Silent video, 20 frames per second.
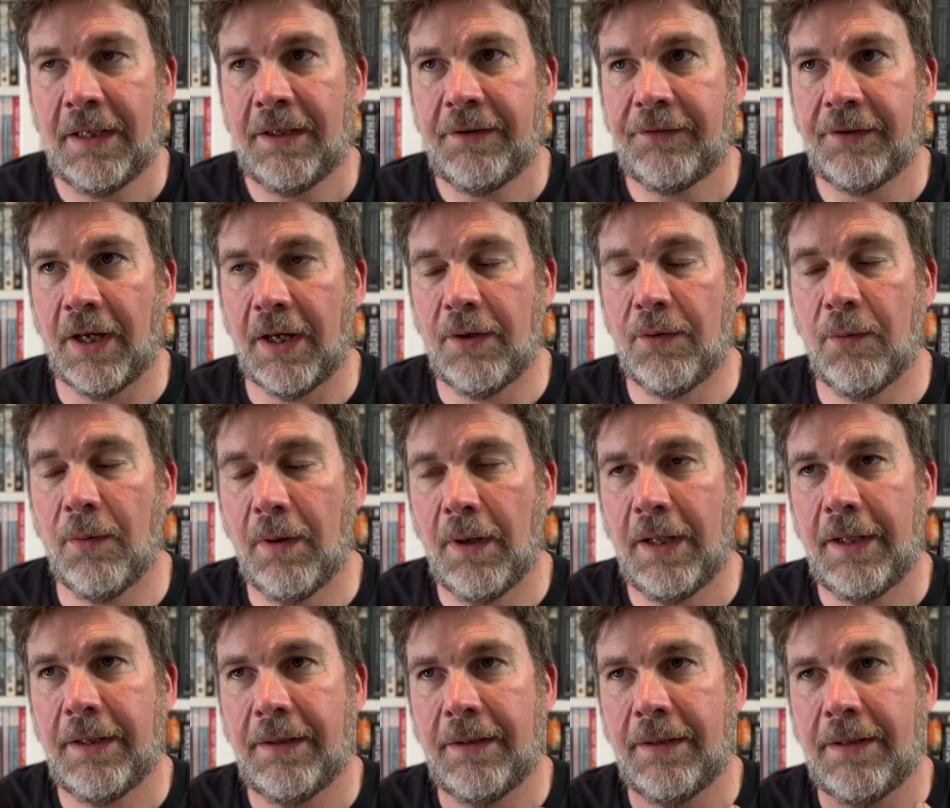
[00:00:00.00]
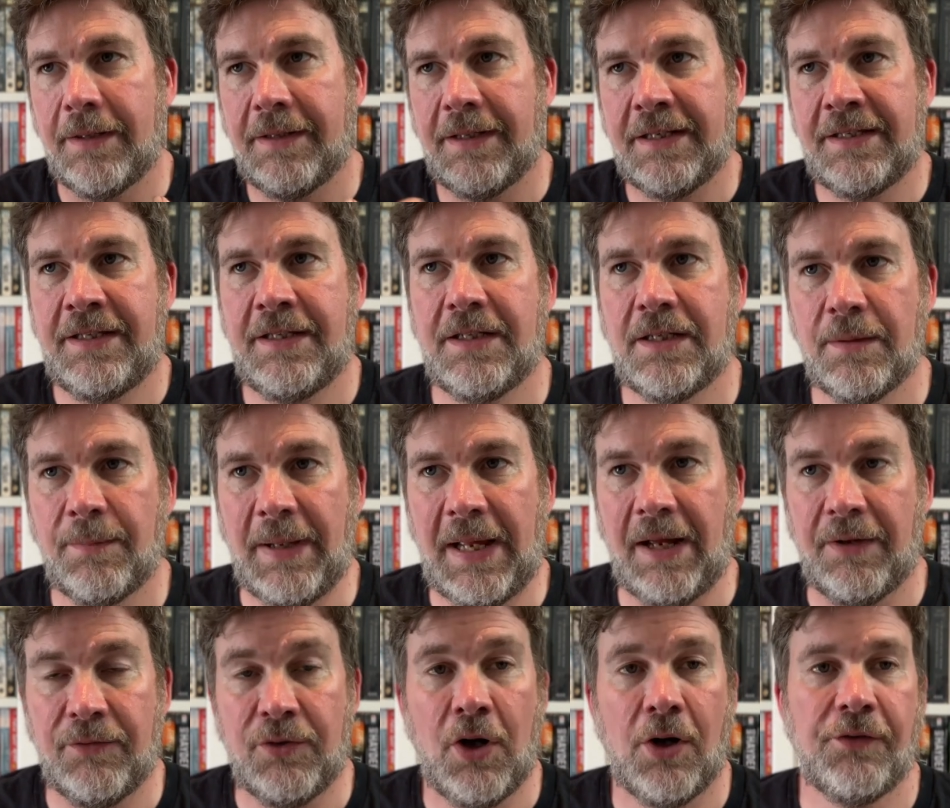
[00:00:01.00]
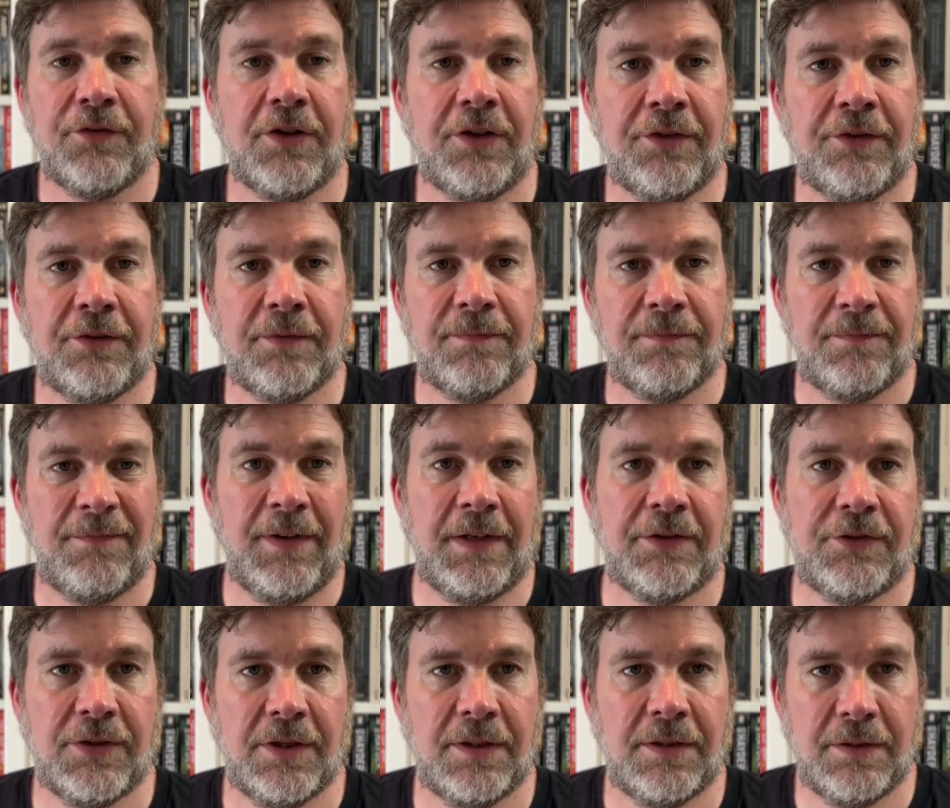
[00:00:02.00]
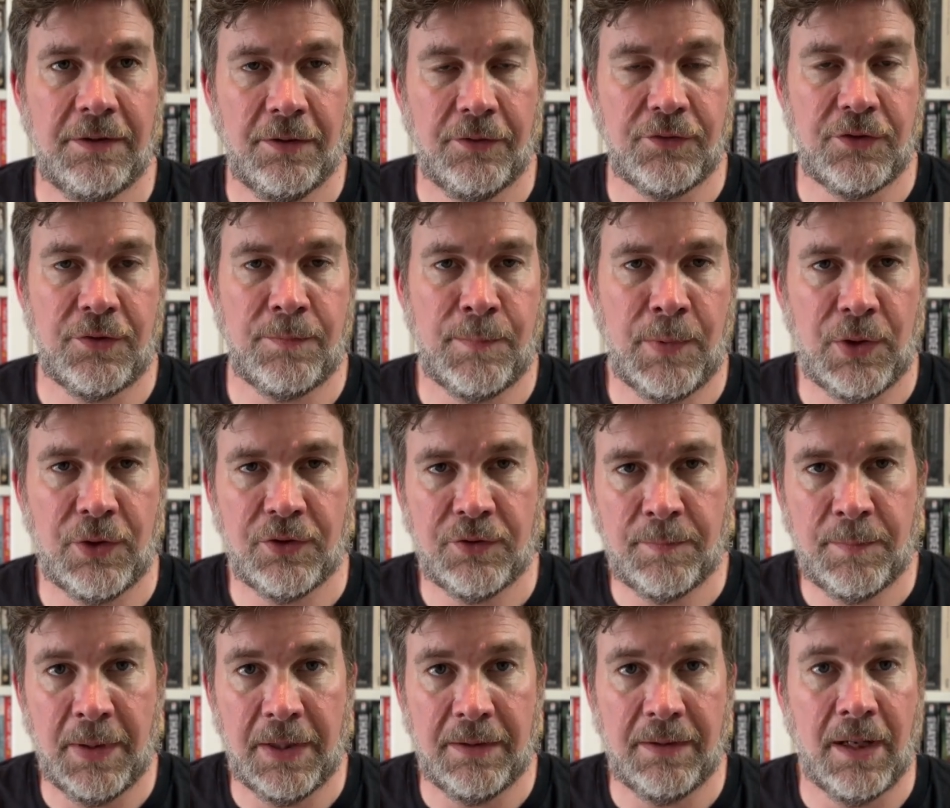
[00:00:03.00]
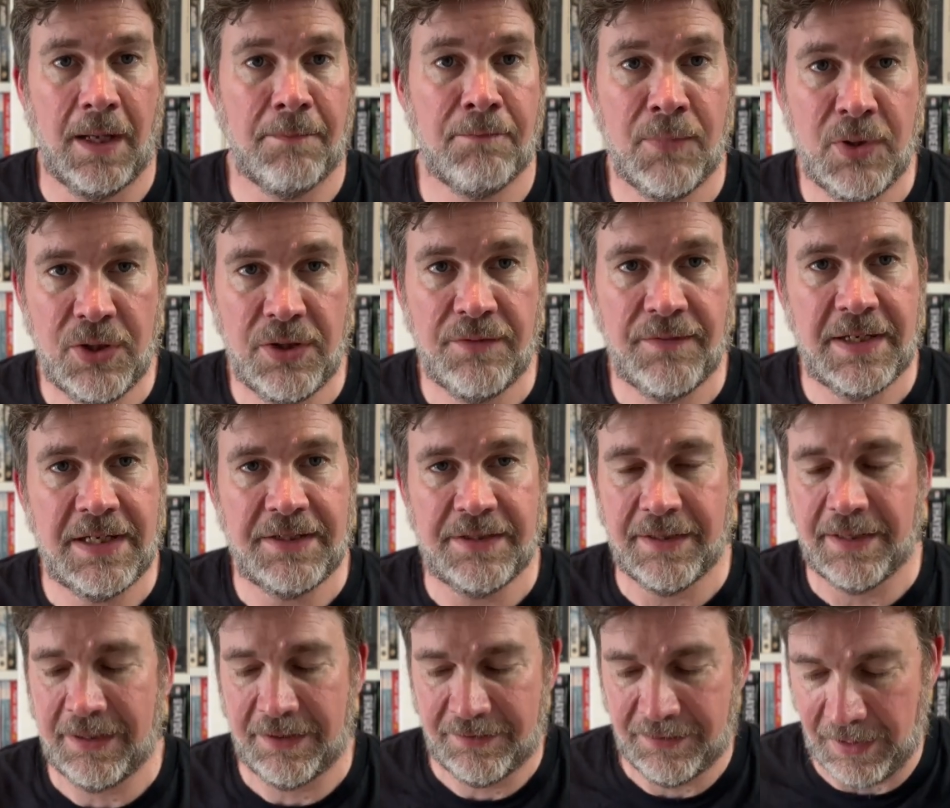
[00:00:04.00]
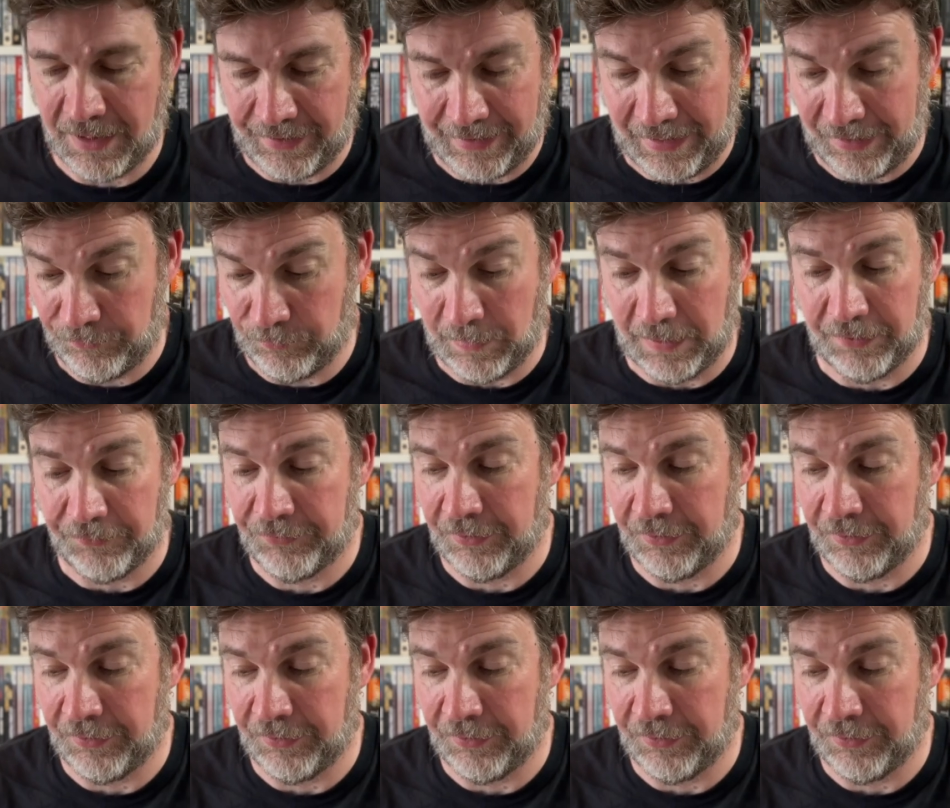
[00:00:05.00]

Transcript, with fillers: So this is about not just fiction, not just books, but like movies and things like that as well.